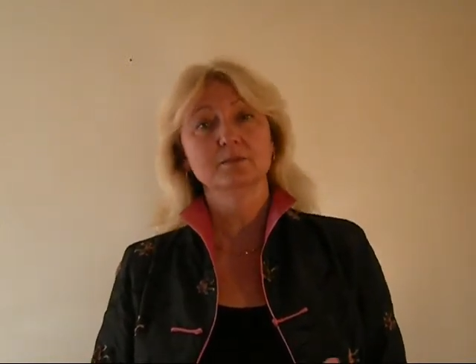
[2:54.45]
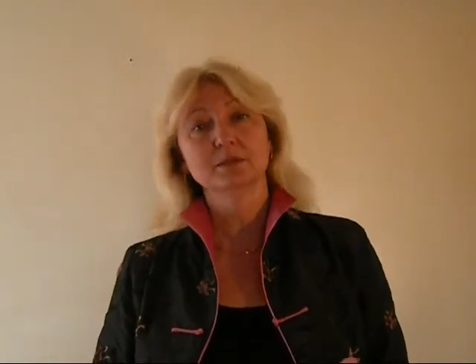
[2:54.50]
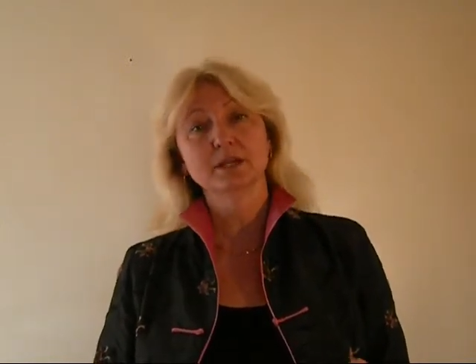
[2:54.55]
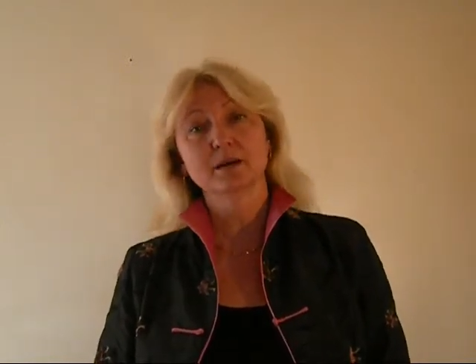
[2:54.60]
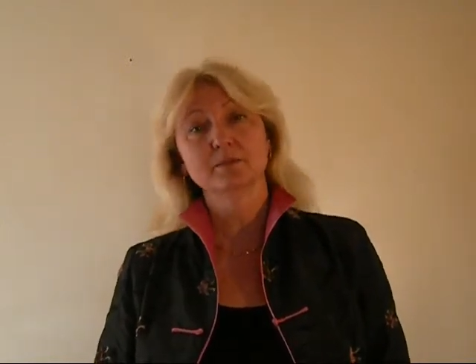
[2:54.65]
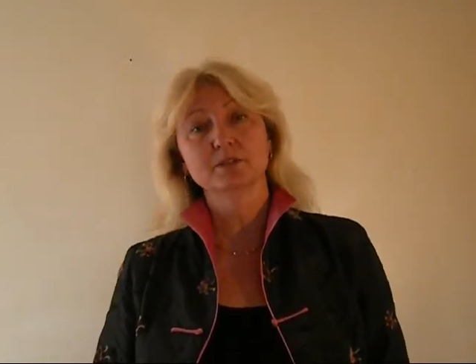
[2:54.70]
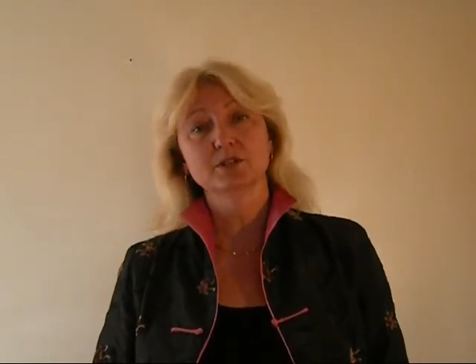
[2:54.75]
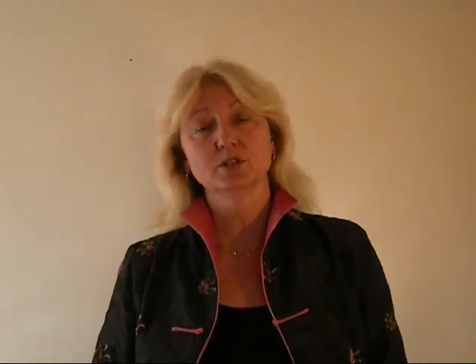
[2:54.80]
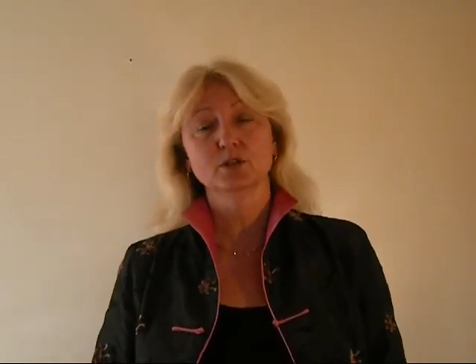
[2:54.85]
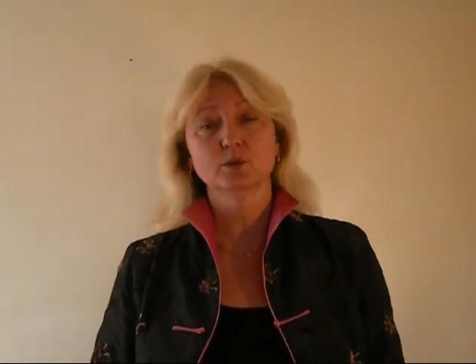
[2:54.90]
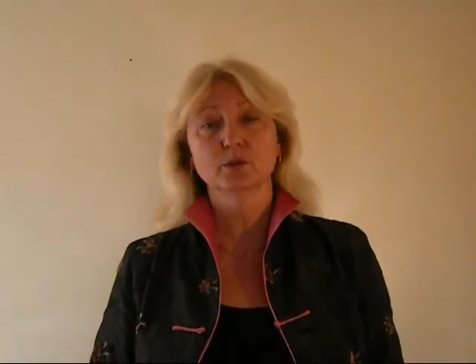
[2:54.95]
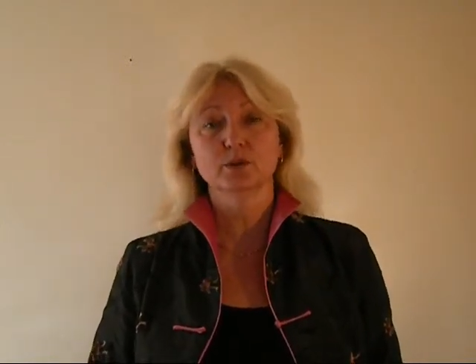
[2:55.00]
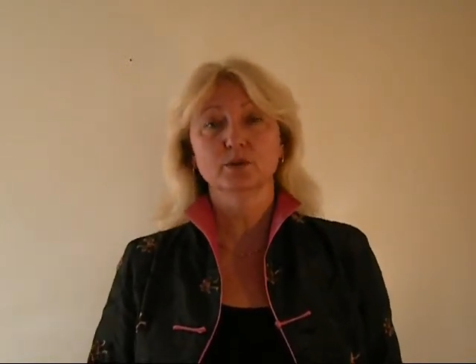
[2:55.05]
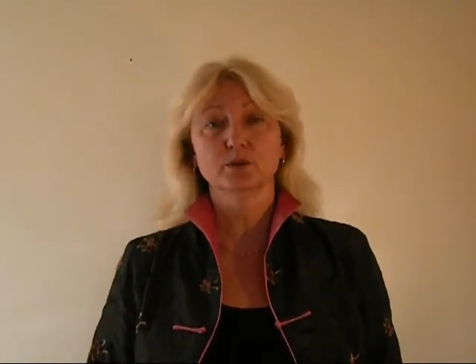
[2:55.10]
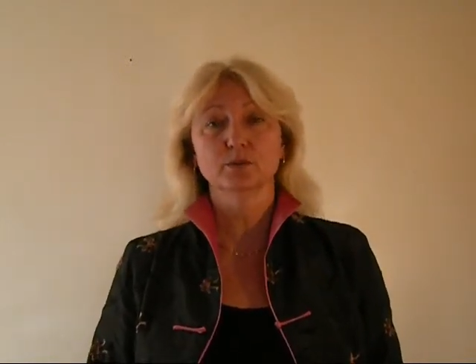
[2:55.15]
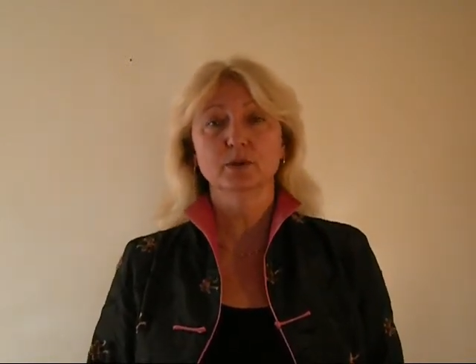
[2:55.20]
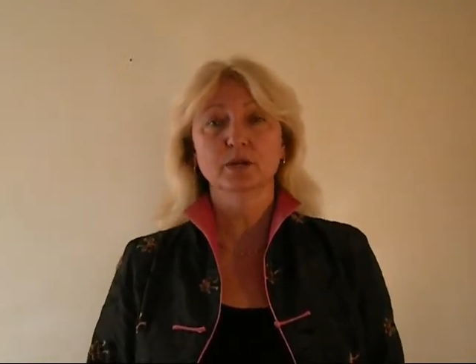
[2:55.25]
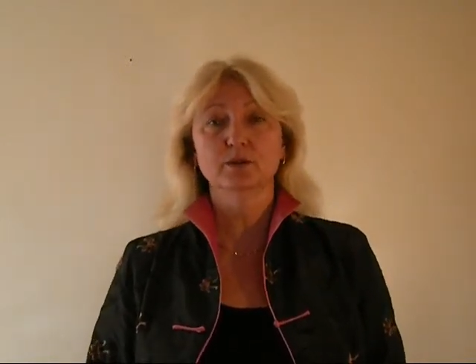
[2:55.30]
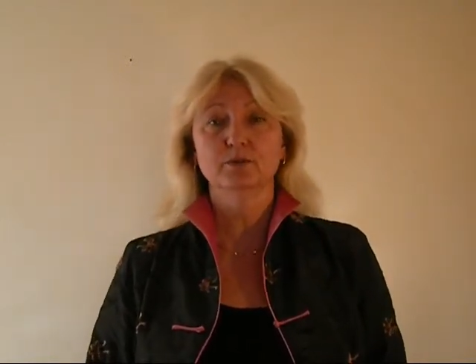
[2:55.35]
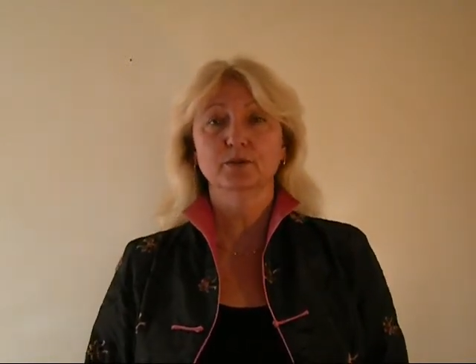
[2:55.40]
sometimes 2
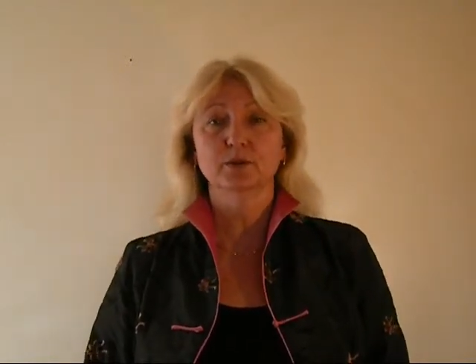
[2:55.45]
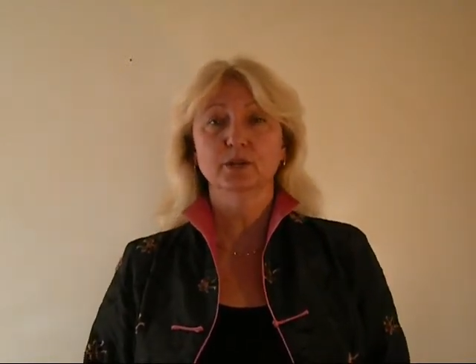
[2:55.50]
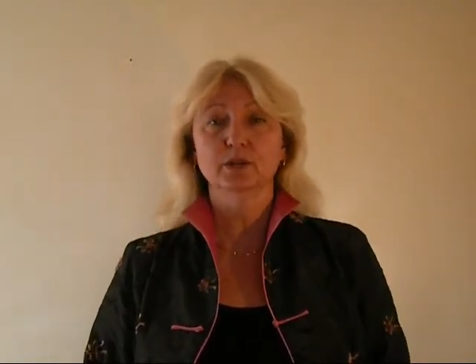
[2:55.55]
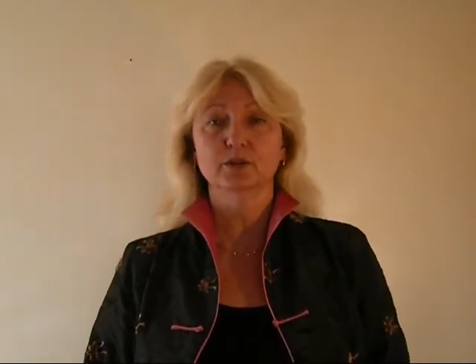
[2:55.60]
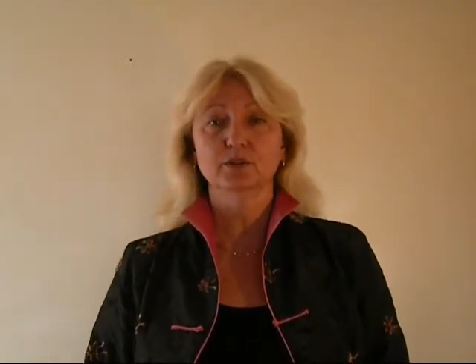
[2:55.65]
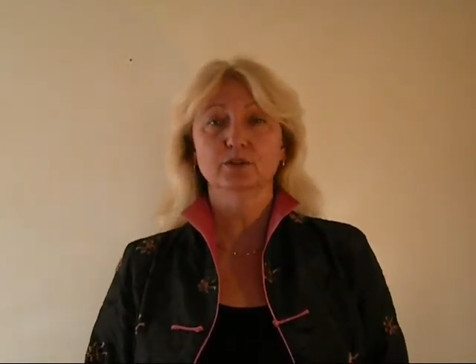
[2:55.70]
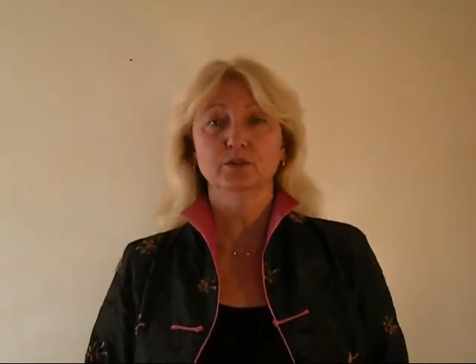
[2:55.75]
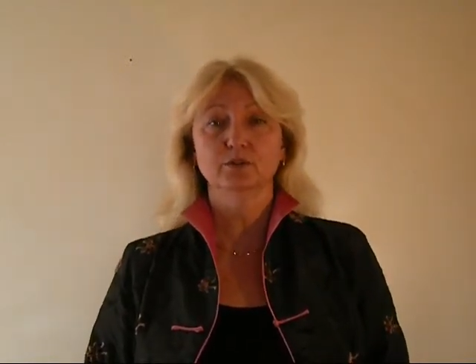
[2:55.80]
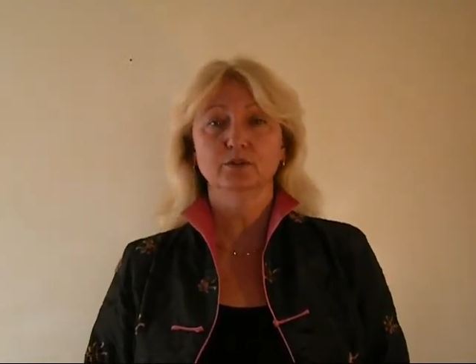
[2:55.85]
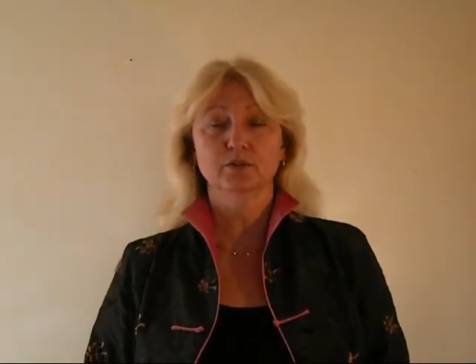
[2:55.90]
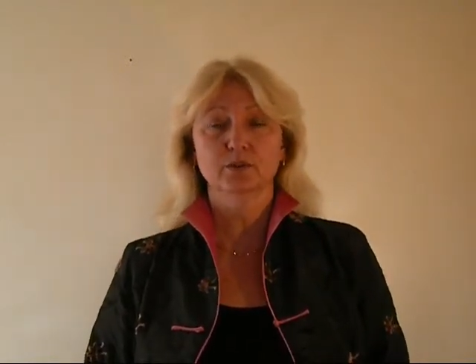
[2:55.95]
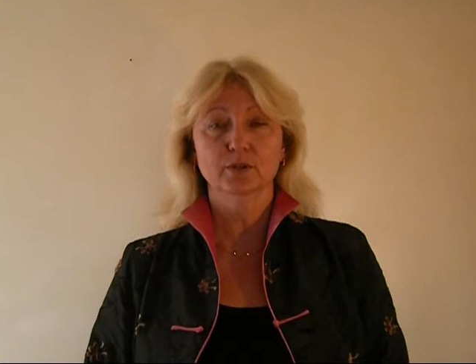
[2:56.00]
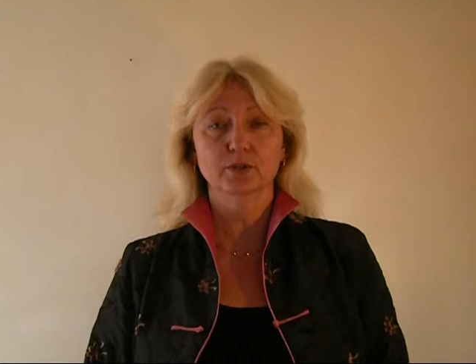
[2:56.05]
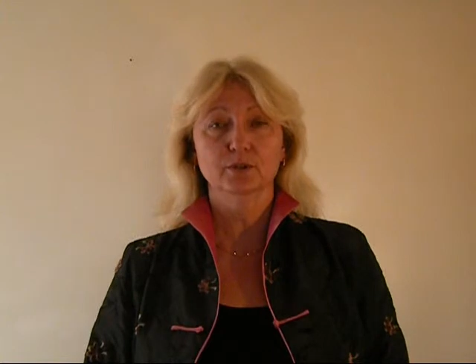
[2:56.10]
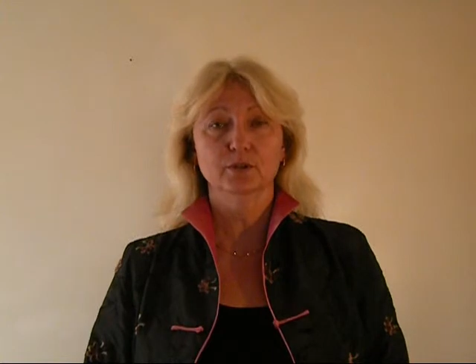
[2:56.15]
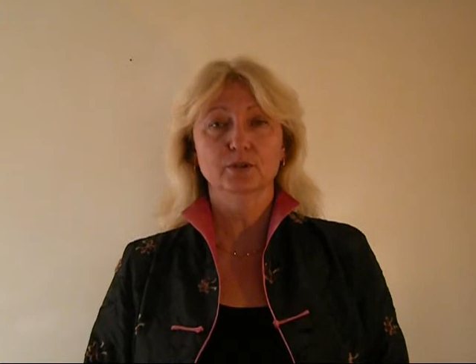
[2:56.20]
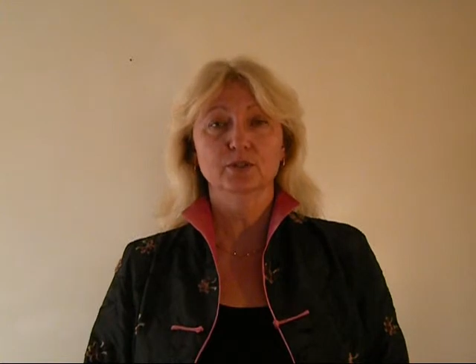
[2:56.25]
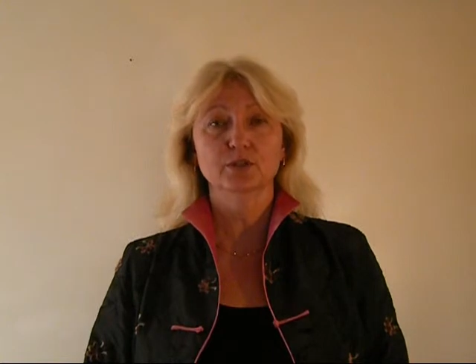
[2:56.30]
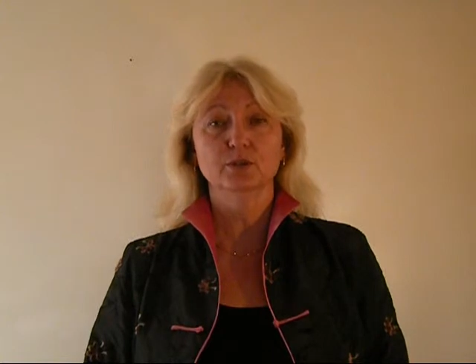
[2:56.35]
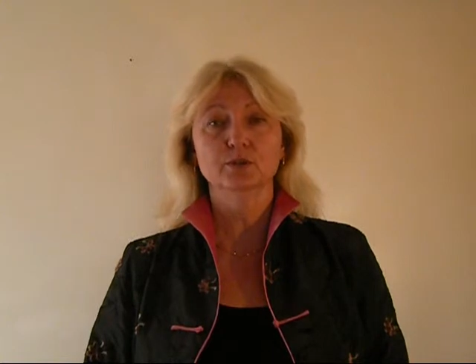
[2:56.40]
or 3 for
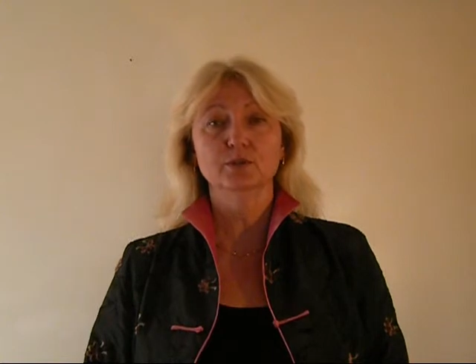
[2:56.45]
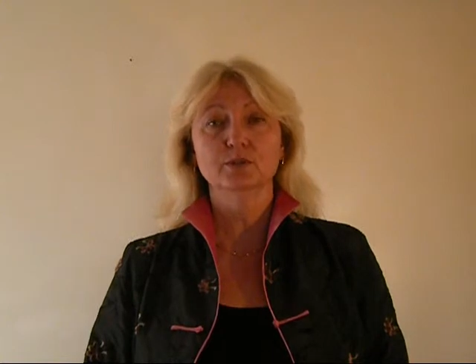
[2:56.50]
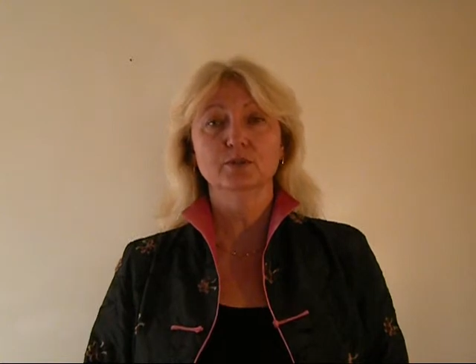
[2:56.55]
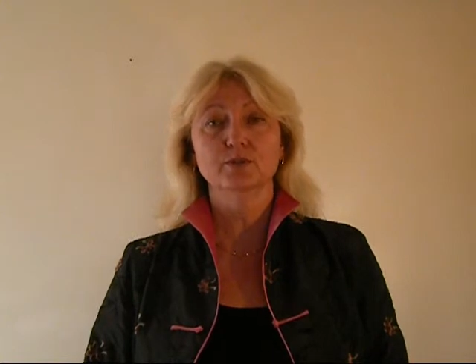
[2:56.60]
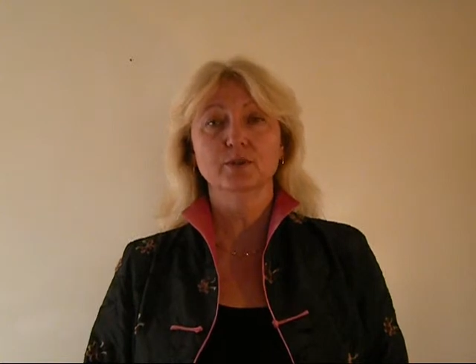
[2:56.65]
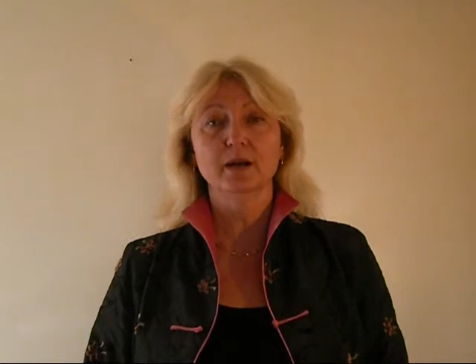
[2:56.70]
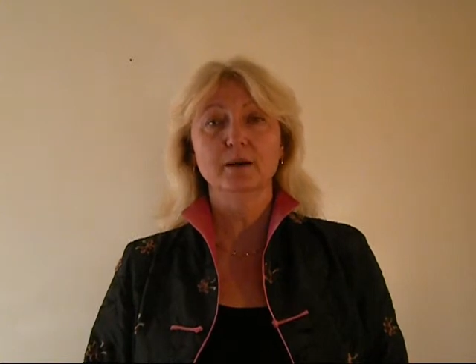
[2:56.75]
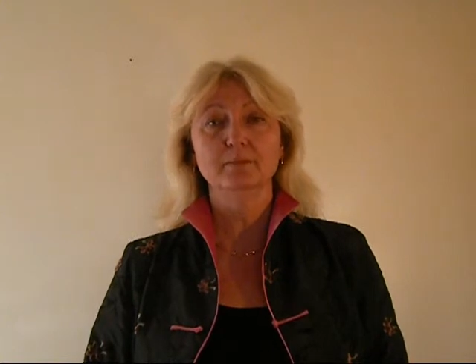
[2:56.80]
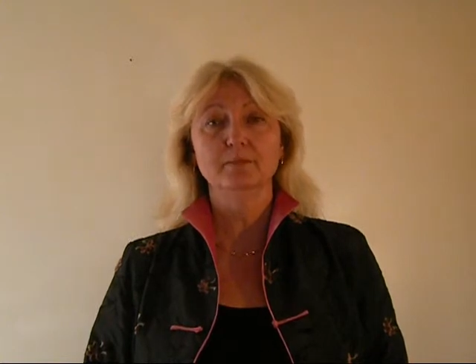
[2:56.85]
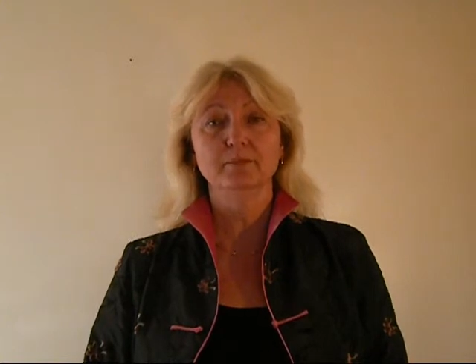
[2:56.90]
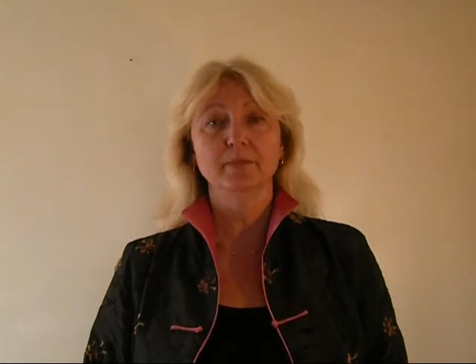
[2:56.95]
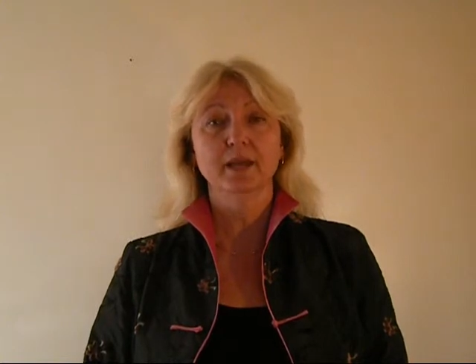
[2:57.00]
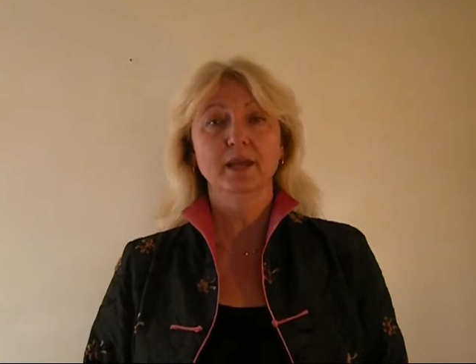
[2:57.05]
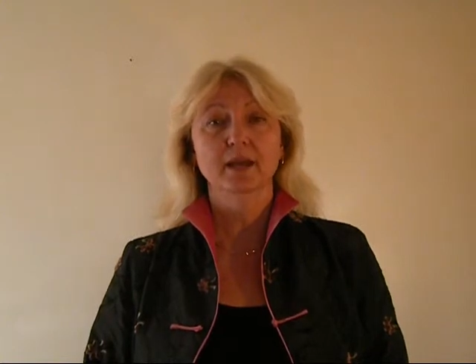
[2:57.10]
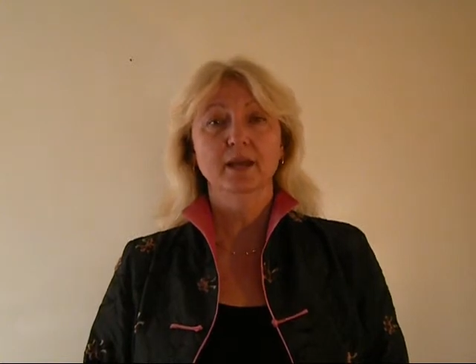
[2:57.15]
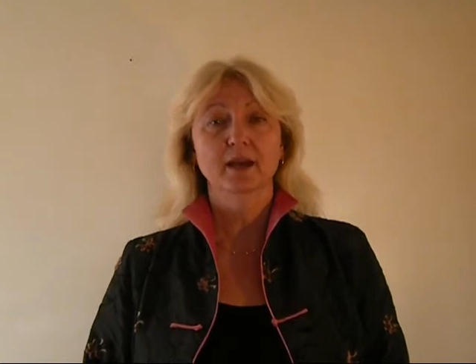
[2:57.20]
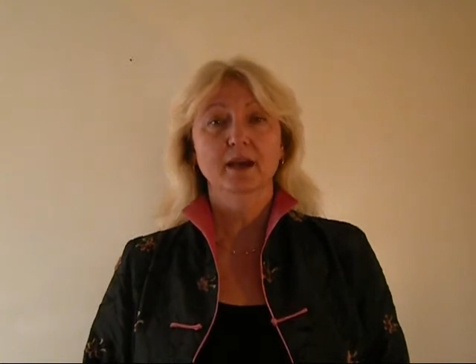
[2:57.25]
you to choose from,